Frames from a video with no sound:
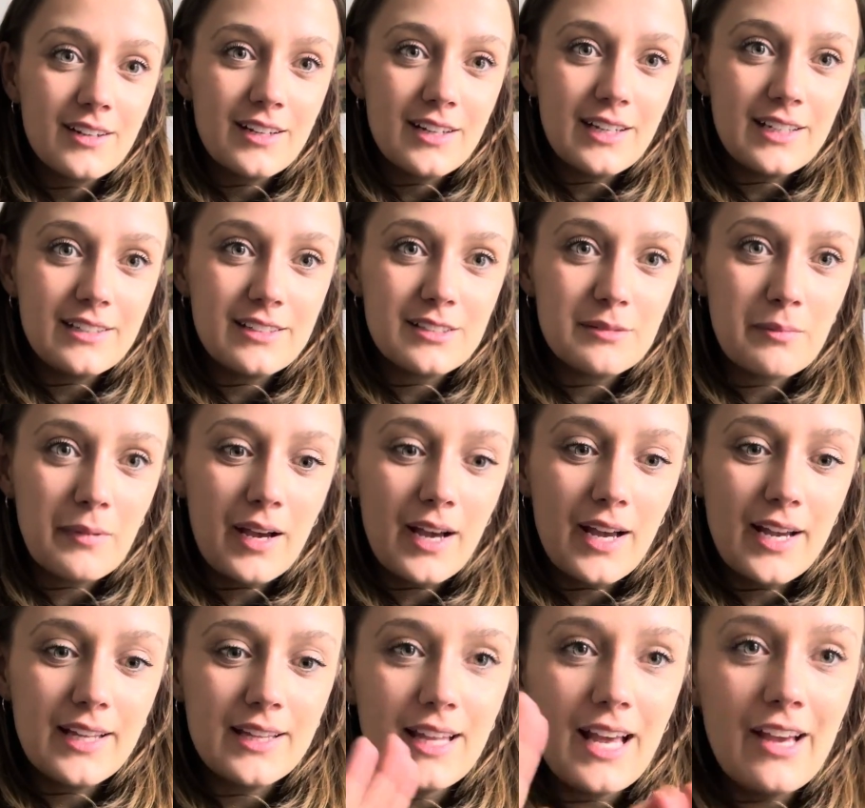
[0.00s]
is my
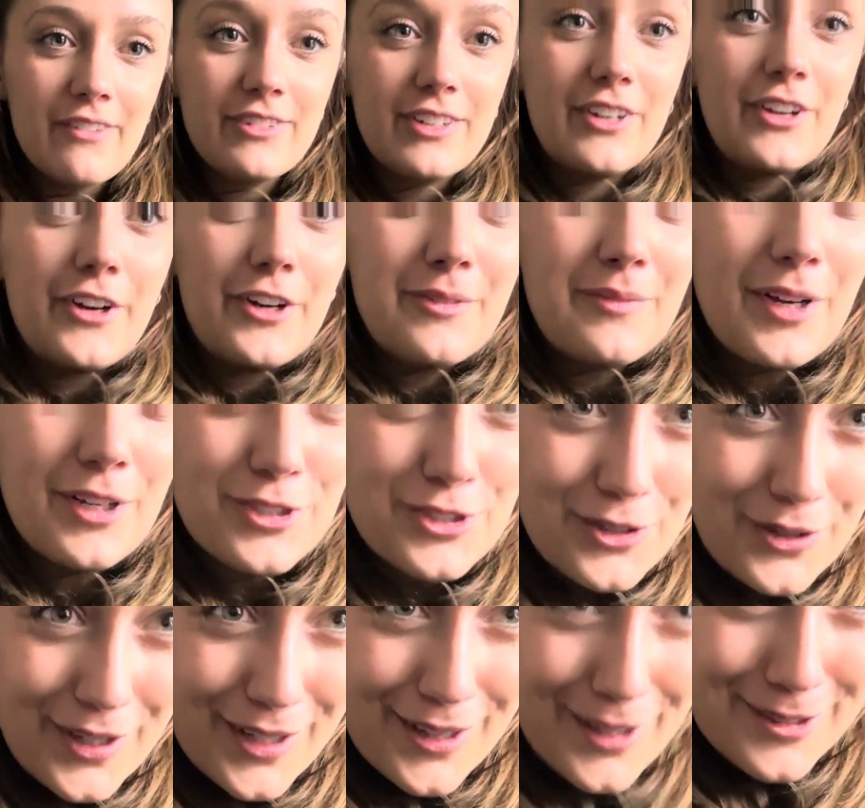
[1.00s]
lavender. I'll show
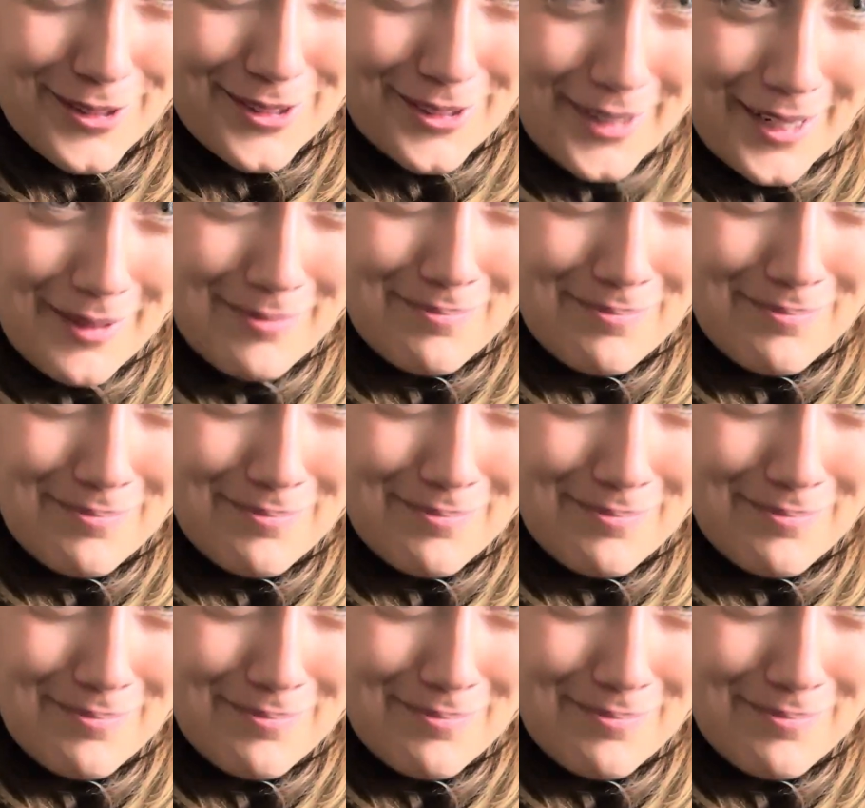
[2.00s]
you closer up.